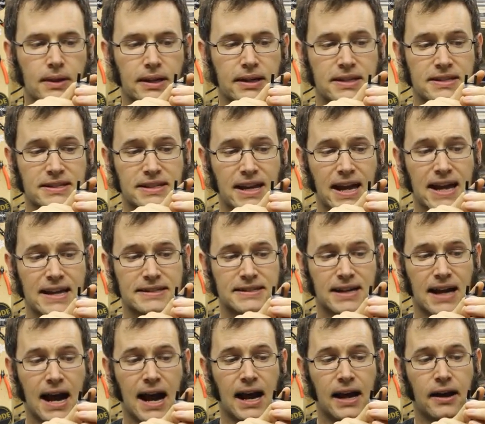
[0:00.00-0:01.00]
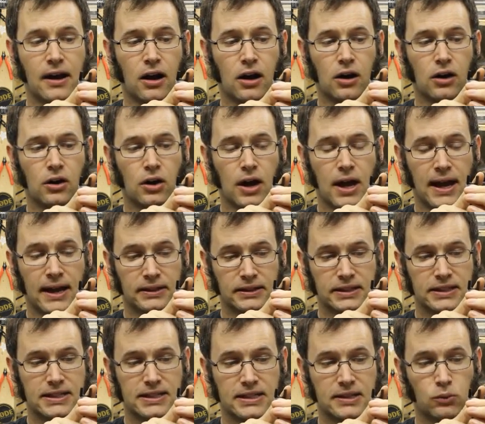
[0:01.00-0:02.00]
is it has an IR
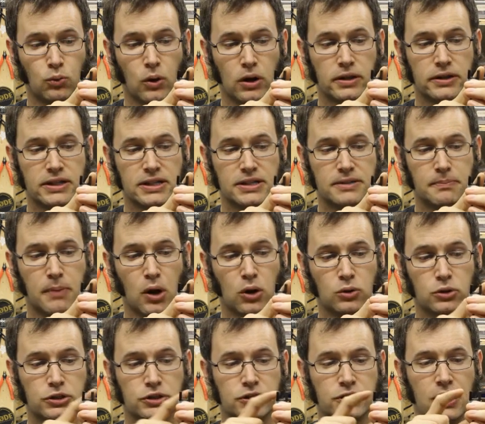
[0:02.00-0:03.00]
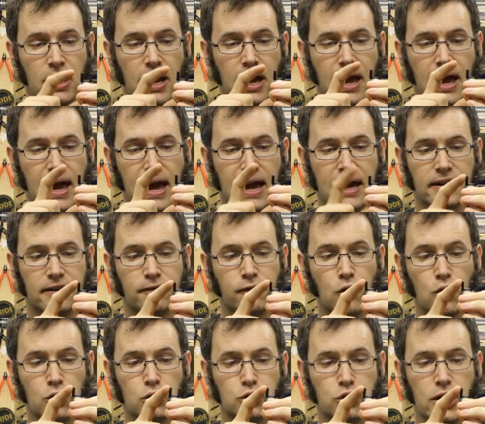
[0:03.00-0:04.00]
LED in one of these posts and a
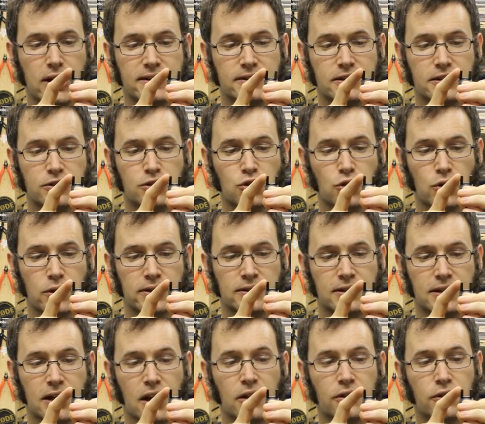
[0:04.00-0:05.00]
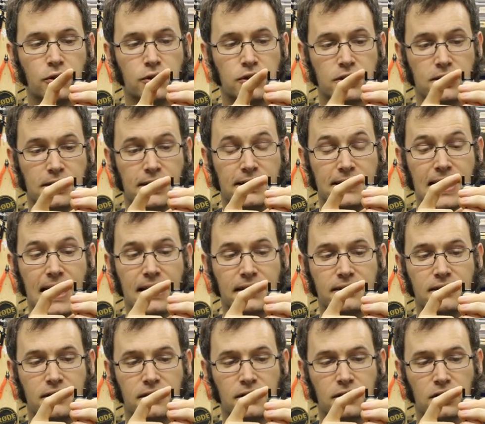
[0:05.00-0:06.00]
phototransistor in the other to
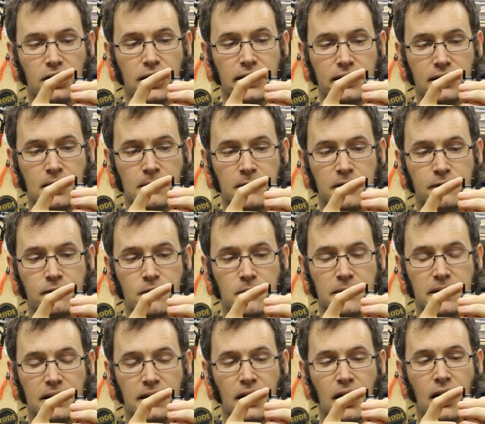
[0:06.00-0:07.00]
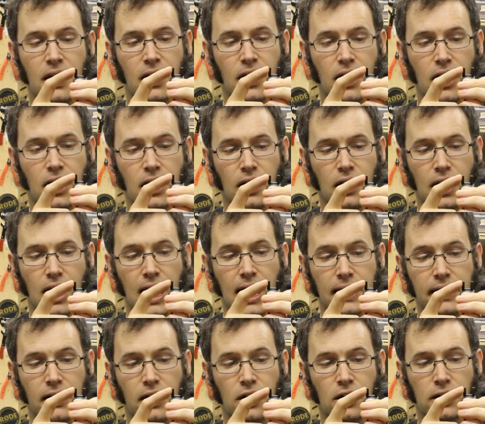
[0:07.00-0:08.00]
detect the light coming from the uh,
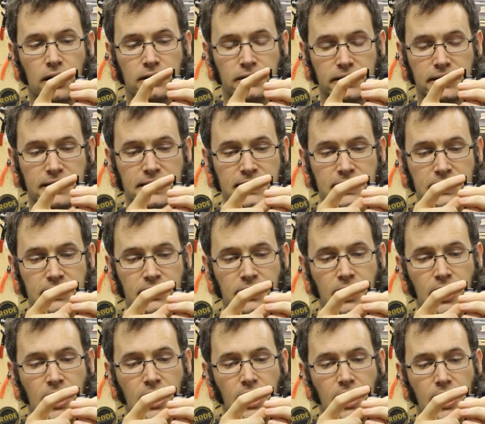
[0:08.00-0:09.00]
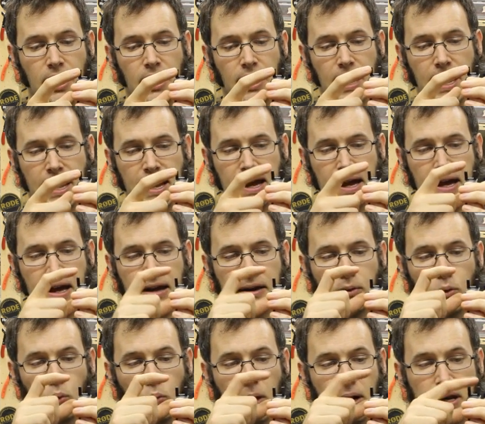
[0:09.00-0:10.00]
IR LED.
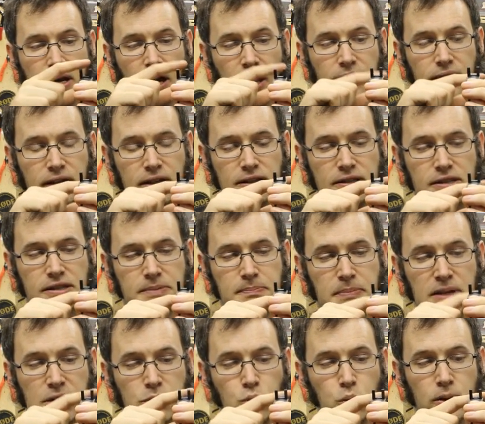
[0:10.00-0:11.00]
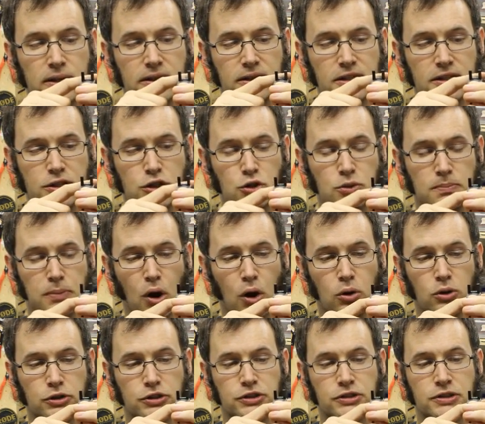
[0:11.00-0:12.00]
And when nothing's between these two
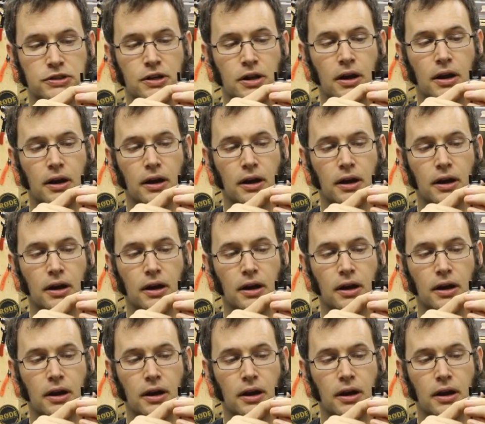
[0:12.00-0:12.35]
posts,